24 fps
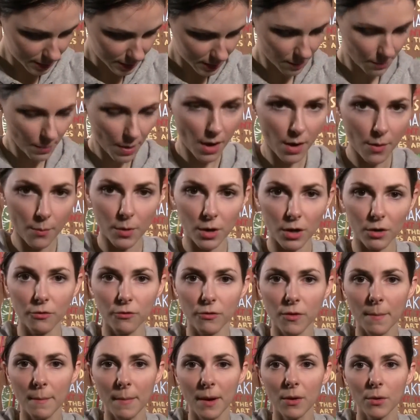some artwork
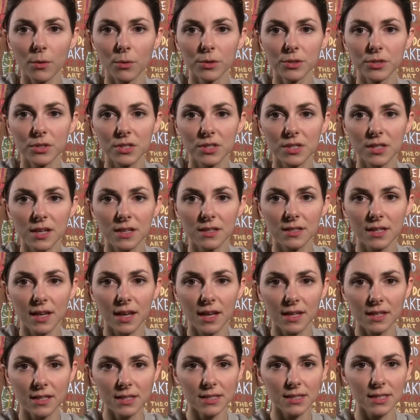from my older son
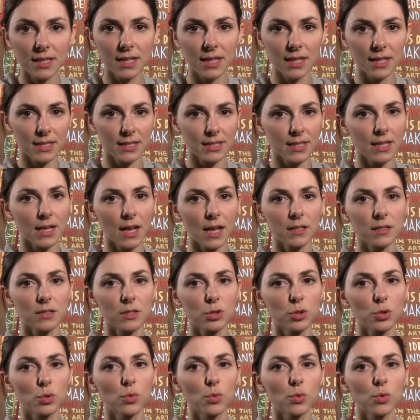Titus that he did at
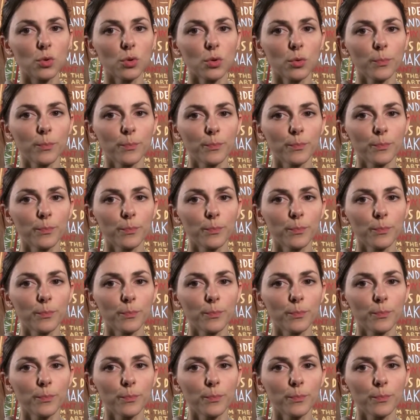school.